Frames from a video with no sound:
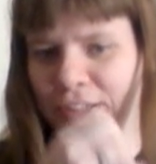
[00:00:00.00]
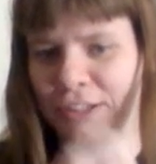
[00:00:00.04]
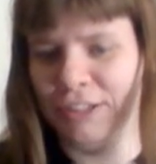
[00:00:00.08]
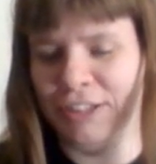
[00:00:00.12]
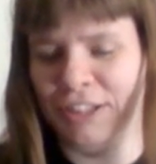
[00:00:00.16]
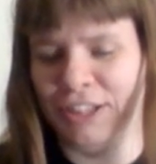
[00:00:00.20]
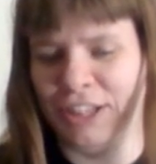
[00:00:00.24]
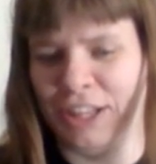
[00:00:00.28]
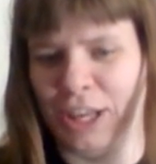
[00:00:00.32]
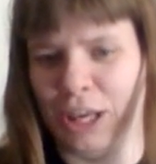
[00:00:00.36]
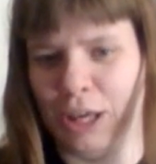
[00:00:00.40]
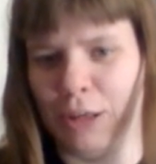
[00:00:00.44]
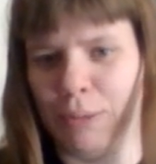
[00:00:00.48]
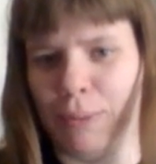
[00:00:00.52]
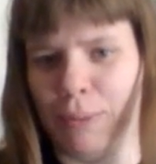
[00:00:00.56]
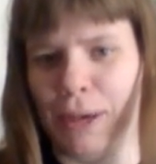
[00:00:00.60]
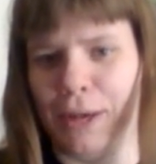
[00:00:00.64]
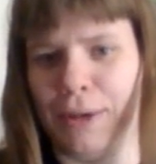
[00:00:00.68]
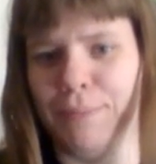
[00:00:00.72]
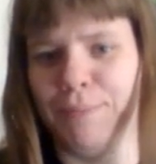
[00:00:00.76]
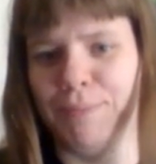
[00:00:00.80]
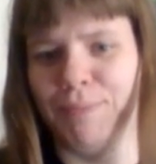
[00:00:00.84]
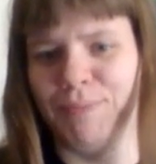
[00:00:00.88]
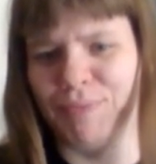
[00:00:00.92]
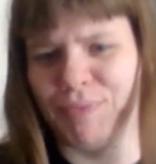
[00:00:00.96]
excuse me,
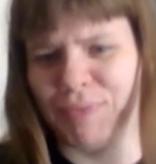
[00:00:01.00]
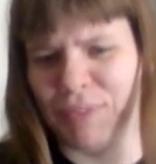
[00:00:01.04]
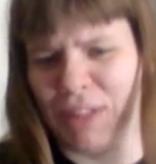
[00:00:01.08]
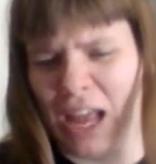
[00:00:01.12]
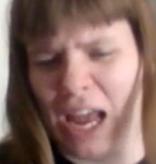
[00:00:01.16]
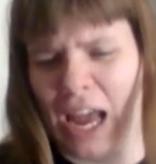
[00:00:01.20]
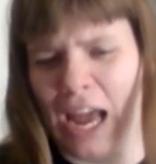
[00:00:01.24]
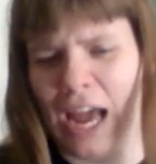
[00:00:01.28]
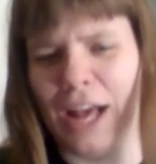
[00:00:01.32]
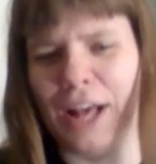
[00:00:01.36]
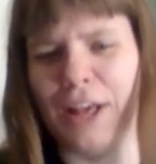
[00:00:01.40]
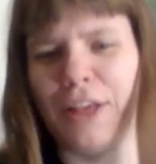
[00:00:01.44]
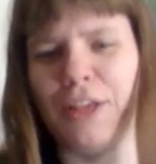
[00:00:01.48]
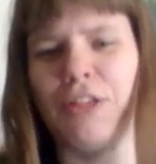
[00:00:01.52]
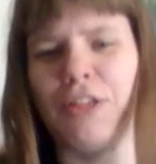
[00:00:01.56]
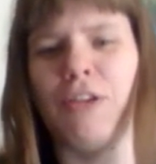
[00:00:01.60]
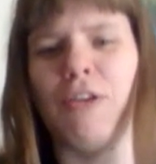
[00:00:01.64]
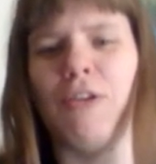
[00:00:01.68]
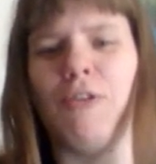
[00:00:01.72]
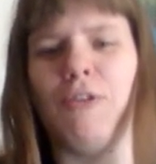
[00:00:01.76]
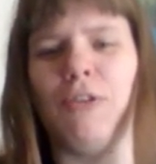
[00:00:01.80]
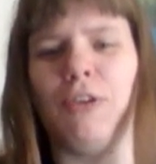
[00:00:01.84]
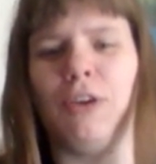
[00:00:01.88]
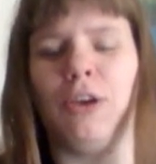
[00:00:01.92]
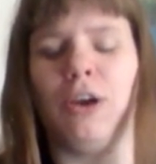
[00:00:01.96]
has
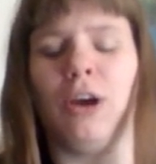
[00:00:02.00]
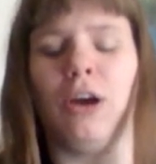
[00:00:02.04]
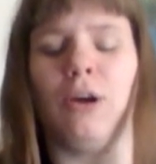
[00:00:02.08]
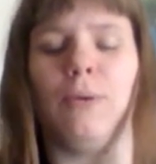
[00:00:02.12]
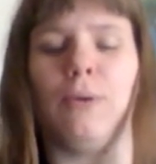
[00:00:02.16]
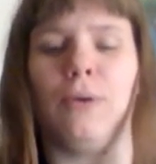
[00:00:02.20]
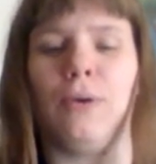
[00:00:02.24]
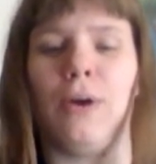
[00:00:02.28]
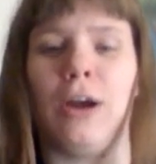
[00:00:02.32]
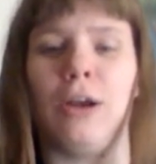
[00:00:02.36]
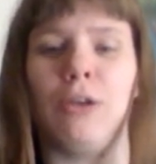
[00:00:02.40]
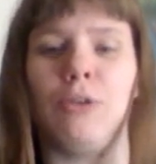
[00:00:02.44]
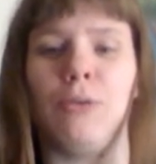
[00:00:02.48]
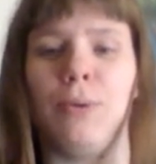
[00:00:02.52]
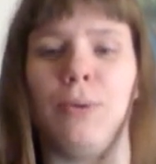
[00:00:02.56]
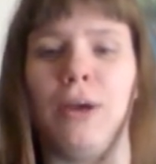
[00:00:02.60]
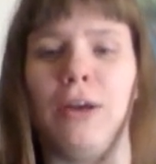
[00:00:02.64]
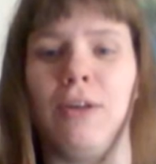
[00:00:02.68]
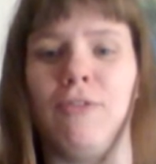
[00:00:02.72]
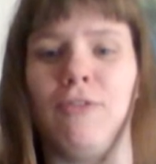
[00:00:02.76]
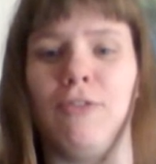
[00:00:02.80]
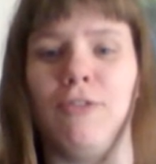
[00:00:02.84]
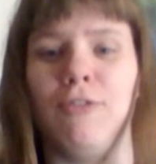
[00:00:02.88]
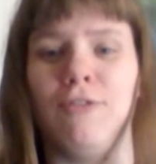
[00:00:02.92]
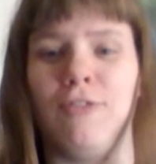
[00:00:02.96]
got
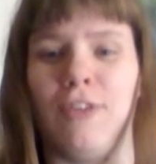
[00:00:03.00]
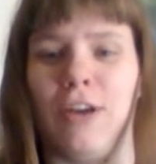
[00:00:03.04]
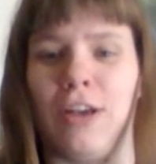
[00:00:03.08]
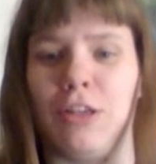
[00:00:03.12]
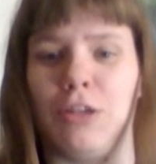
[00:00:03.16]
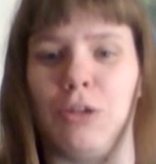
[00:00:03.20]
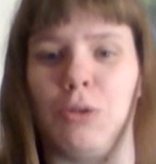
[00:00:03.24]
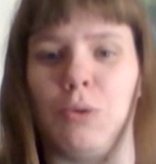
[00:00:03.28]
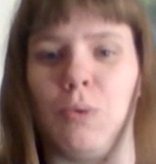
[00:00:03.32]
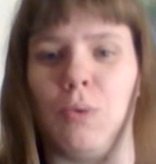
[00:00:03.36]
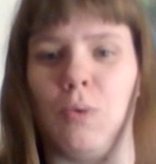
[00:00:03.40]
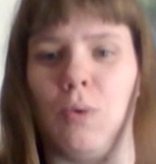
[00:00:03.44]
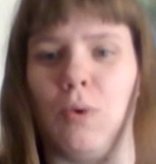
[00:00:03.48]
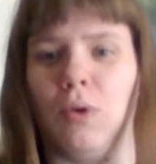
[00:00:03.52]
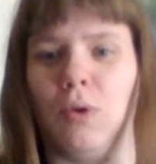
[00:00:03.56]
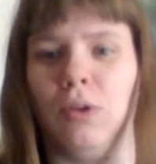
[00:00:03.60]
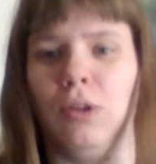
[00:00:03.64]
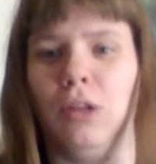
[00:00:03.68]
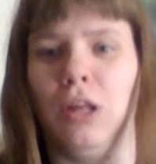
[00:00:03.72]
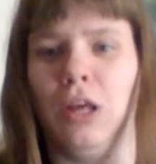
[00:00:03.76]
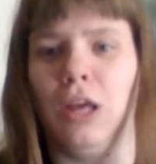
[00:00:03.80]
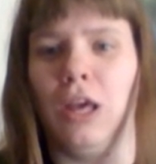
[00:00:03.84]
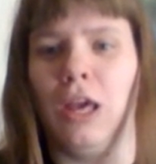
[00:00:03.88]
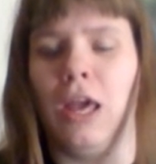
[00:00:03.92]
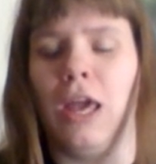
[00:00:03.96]
graduated from vet school
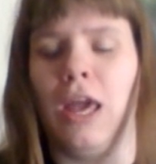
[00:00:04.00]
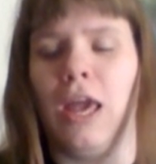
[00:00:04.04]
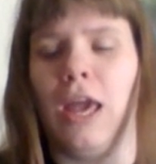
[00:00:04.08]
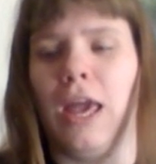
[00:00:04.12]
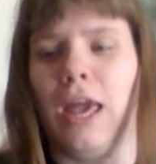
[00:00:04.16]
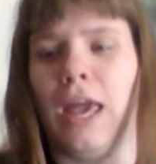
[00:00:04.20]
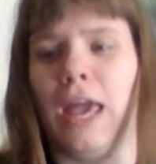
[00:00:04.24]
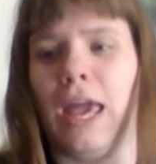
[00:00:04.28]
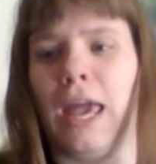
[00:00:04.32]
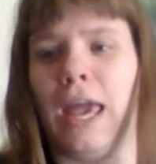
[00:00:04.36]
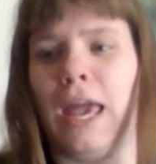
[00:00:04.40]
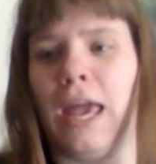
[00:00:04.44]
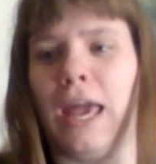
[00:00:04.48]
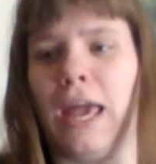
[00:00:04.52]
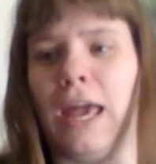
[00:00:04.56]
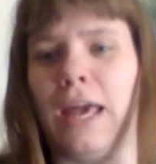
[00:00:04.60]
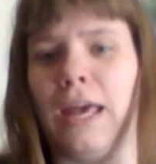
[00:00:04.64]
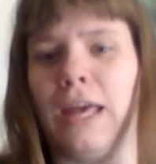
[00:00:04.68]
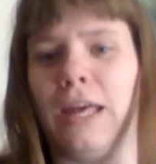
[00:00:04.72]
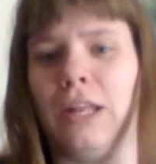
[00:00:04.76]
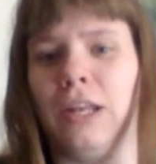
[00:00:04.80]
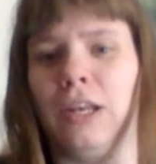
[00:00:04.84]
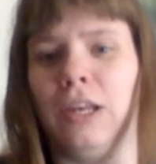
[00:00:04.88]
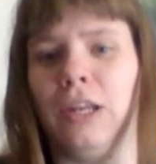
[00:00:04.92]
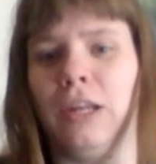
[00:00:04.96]

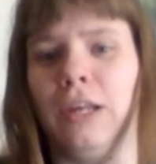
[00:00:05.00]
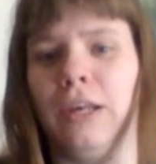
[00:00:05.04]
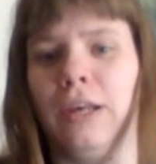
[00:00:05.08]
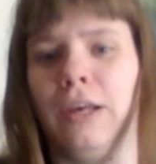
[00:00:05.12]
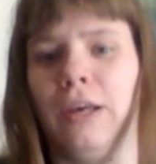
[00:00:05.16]
and